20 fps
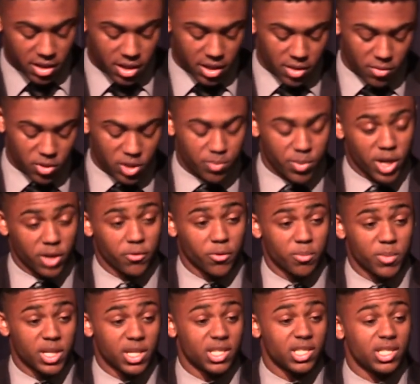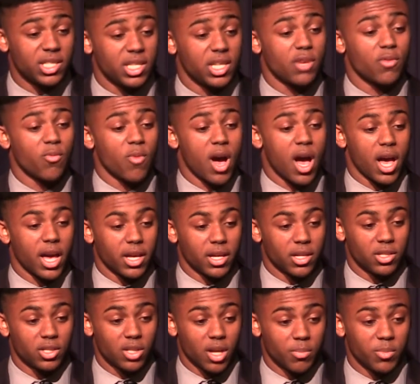it was better for me to see why
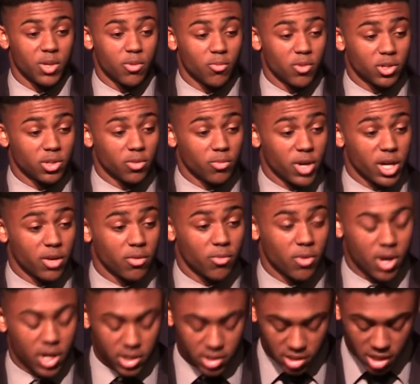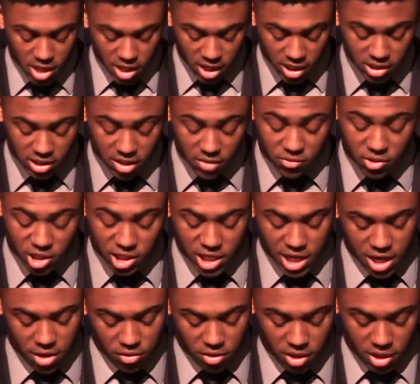something was the way it was instead of just
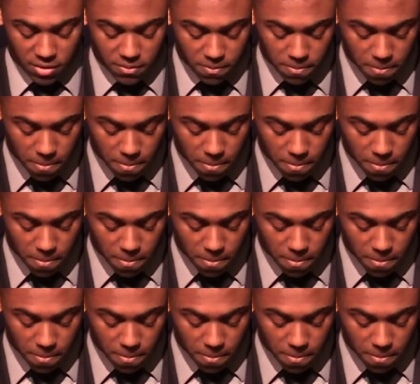hearing it.